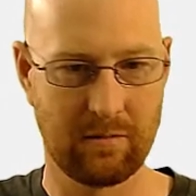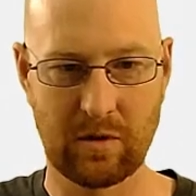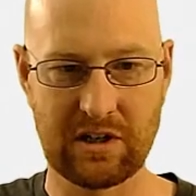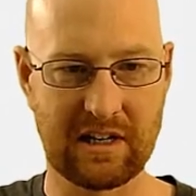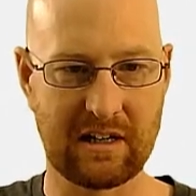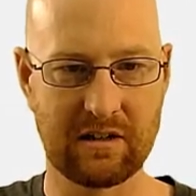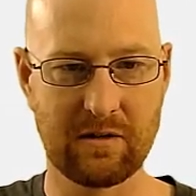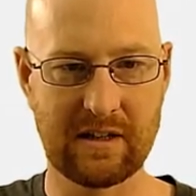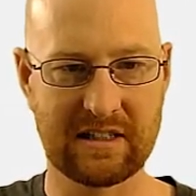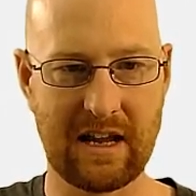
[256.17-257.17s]
We're just gonna
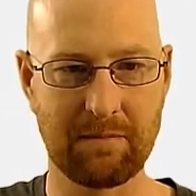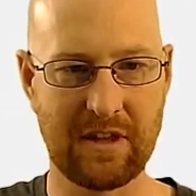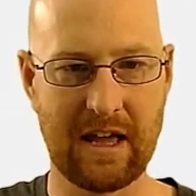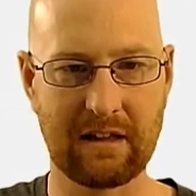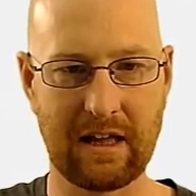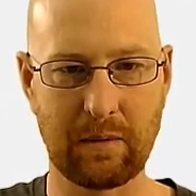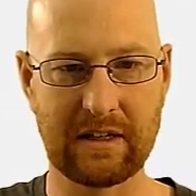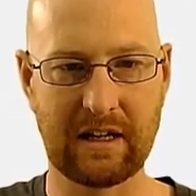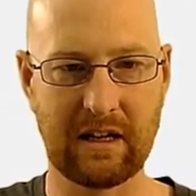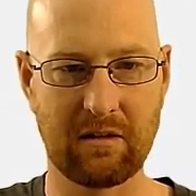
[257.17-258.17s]
do the same thing like we
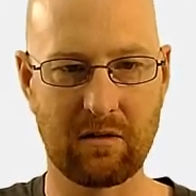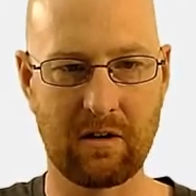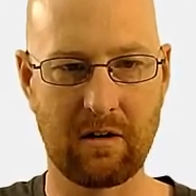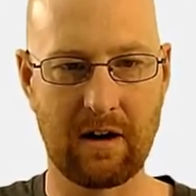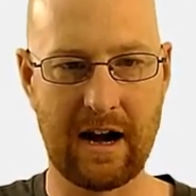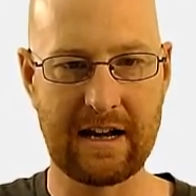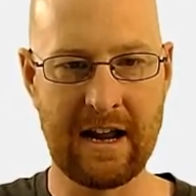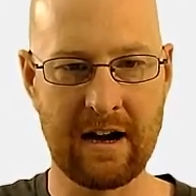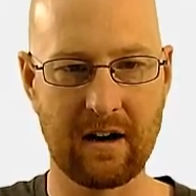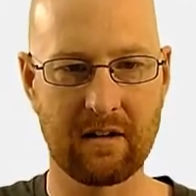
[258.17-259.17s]
did right
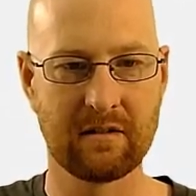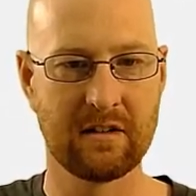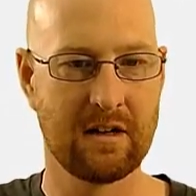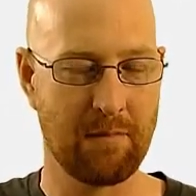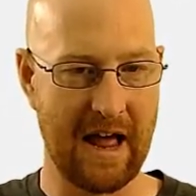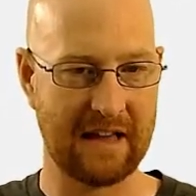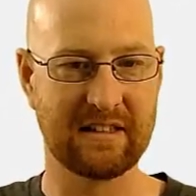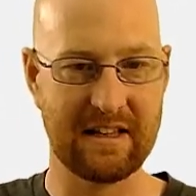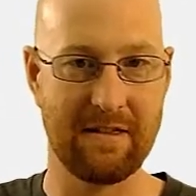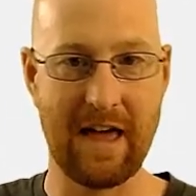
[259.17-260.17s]
here,
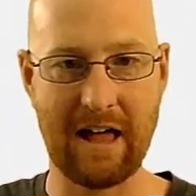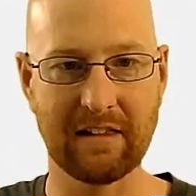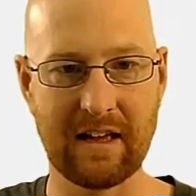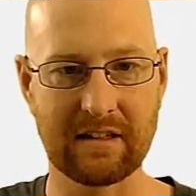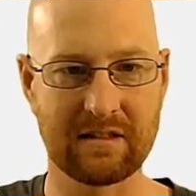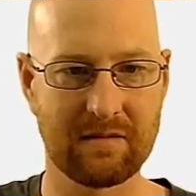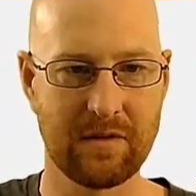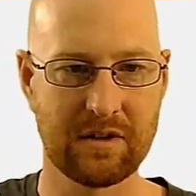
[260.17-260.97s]
pass in that list.